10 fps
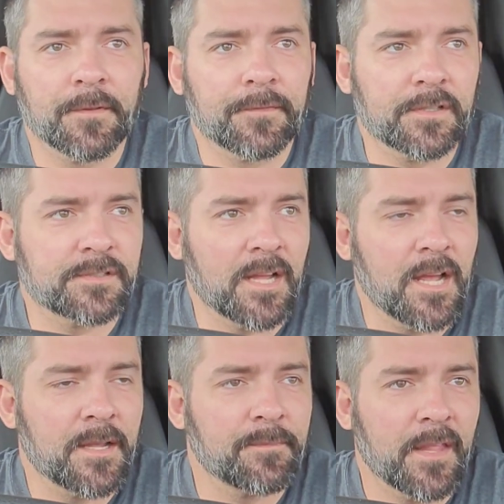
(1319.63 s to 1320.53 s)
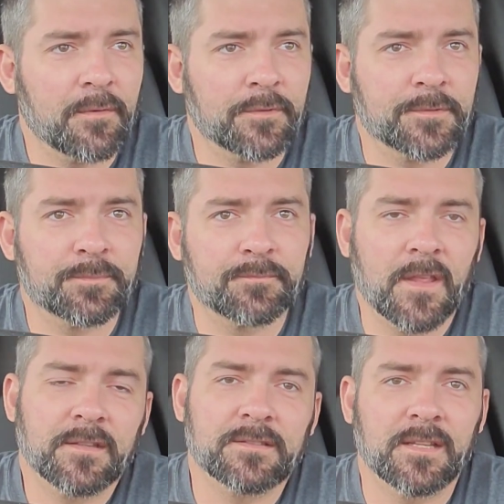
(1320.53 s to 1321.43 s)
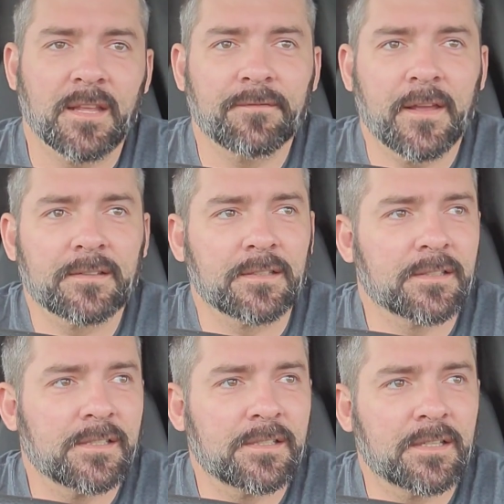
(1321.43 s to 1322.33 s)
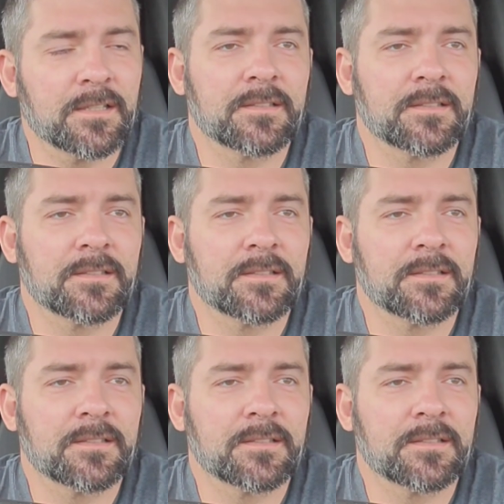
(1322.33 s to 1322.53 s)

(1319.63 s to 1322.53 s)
The first time they said they found a leak